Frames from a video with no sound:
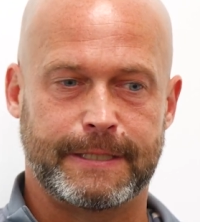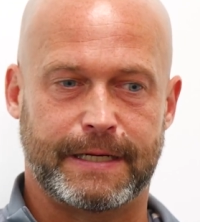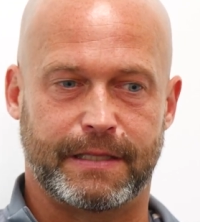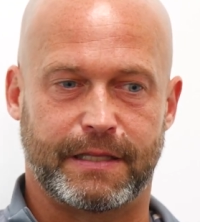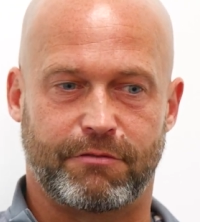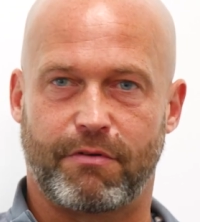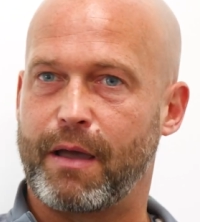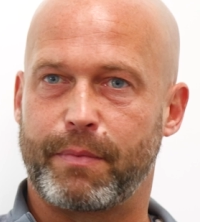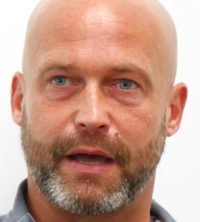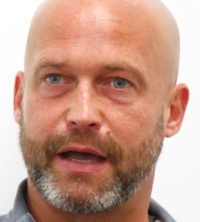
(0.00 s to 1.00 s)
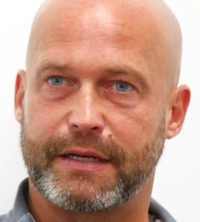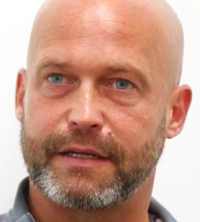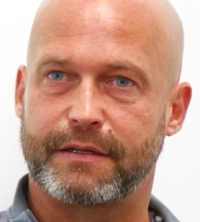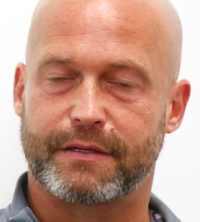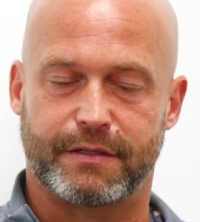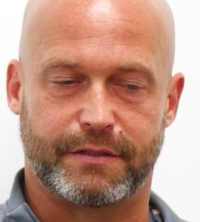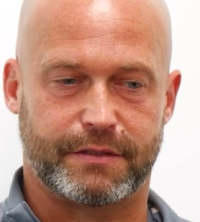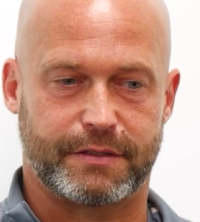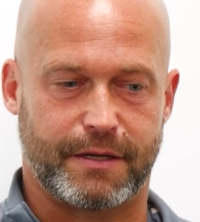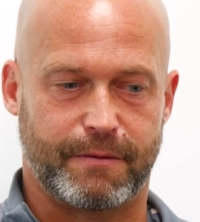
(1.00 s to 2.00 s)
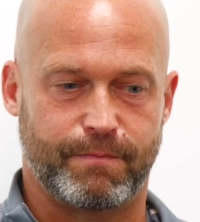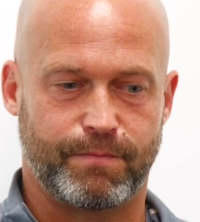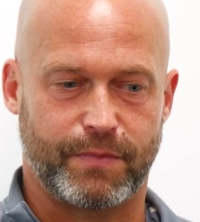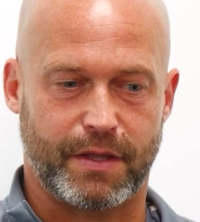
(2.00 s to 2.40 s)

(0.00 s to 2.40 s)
and they're right behind it, and